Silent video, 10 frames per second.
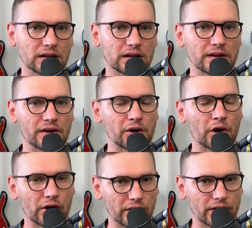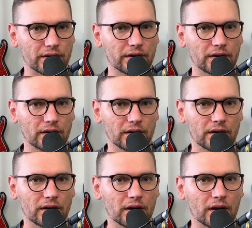than heard.
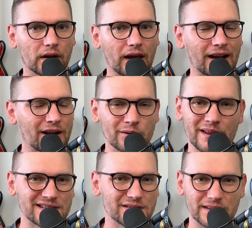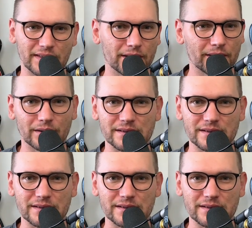And I know that sounds ethereal,